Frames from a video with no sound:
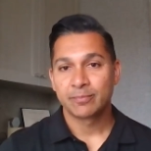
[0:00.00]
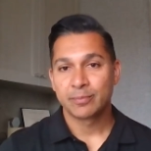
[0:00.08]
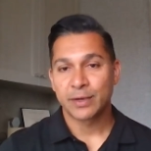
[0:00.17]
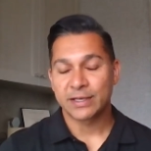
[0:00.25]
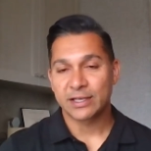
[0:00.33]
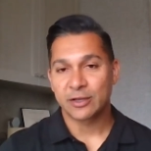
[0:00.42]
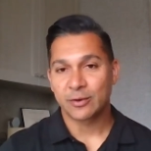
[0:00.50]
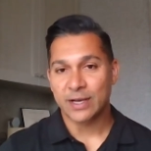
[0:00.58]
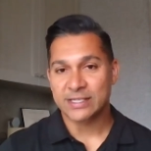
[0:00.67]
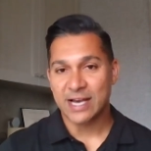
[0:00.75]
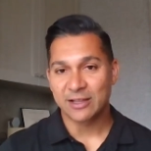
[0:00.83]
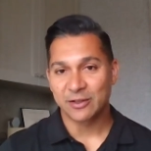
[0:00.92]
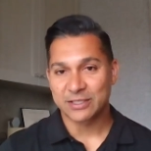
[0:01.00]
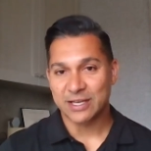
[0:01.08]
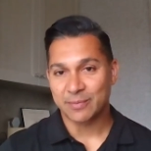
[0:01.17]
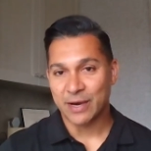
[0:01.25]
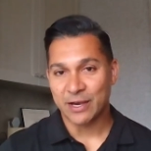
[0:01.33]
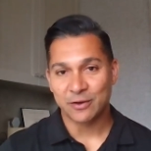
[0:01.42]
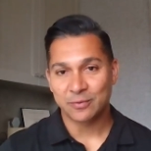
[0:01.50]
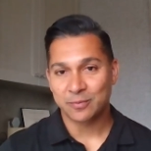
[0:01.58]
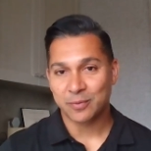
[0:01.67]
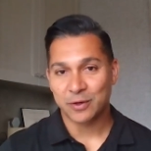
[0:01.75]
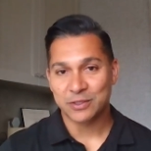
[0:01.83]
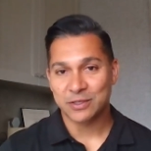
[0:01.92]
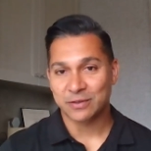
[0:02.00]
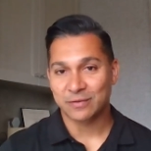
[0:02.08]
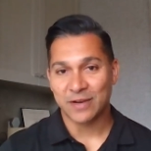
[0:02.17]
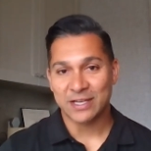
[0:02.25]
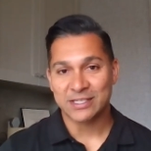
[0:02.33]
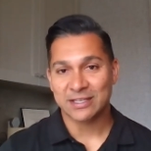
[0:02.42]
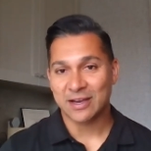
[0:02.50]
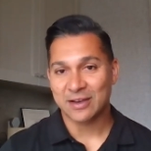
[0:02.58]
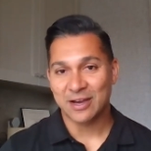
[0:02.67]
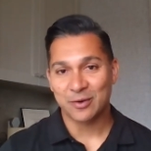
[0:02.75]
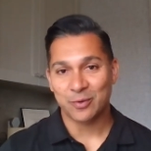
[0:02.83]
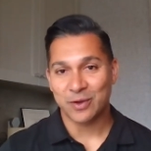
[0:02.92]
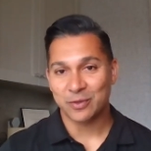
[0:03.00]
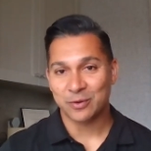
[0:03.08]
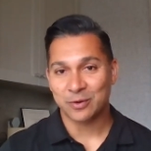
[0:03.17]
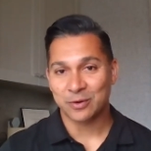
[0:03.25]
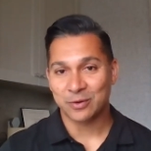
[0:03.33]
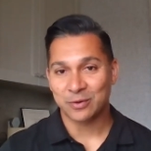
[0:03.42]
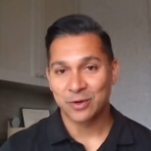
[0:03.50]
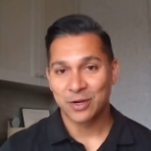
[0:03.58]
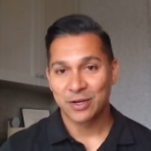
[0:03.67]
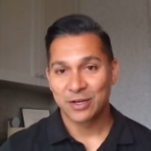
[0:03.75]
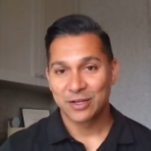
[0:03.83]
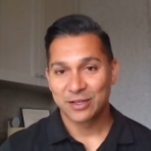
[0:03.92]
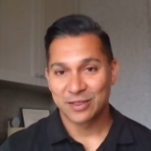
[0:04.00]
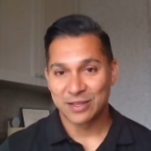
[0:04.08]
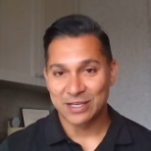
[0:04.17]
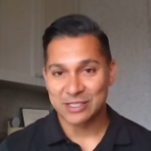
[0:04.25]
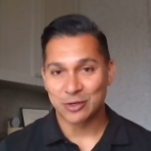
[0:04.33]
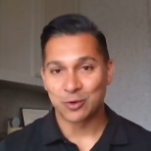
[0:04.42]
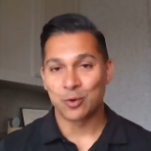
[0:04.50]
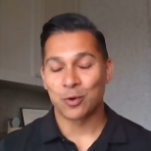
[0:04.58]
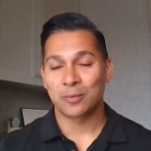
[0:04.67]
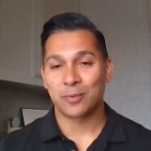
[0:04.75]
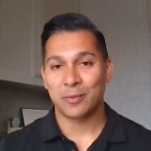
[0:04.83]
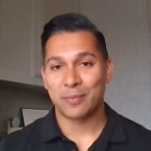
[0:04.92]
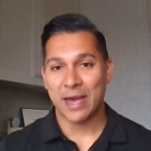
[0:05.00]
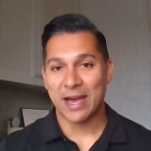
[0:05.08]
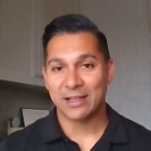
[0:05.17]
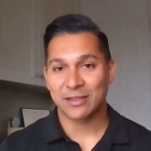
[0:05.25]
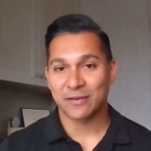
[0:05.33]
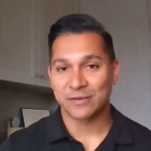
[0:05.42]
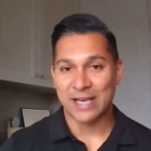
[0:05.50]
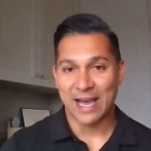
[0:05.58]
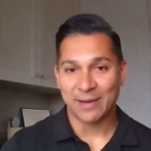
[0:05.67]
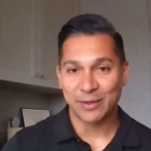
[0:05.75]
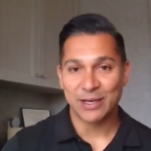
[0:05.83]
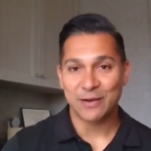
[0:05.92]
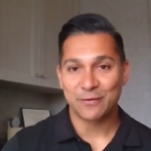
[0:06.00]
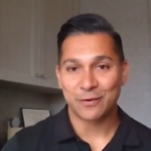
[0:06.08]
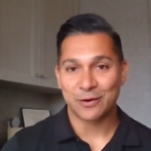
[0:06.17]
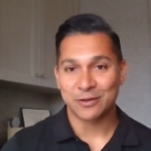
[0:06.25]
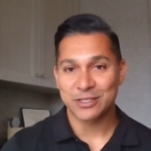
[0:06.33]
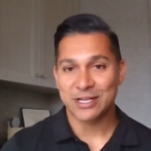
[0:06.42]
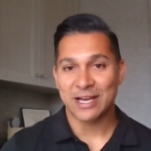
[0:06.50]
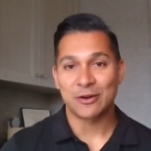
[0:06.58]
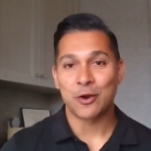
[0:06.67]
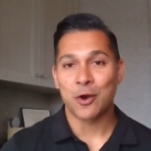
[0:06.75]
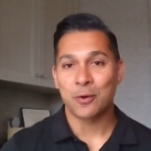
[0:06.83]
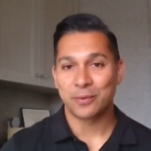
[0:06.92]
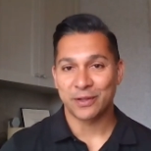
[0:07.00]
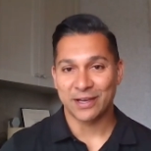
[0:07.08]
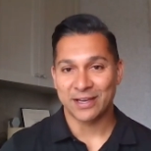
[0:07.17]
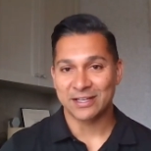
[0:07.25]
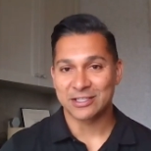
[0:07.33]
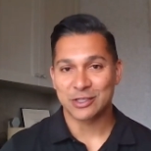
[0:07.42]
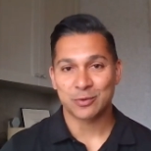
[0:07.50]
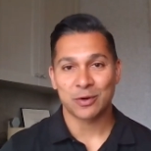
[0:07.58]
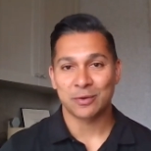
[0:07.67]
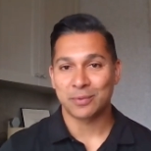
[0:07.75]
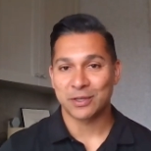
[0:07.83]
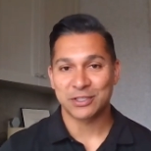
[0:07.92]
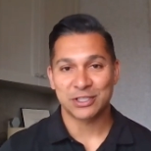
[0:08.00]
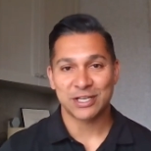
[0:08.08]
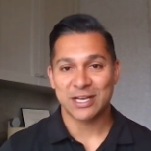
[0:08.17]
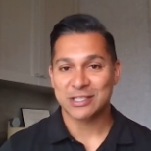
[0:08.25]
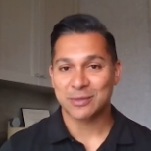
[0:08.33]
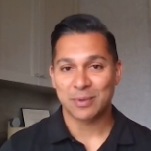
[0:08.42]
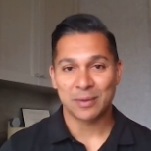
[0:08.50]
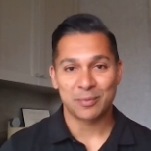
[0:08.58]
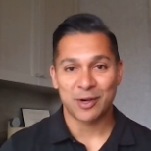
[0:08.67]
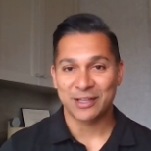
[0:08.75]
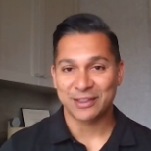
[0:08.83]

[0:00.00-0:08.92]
But, as I looked at my own personal investing, I kind of went through this normal path of dabbling at first. I had no plan. I just wrote a bunch of checks to people I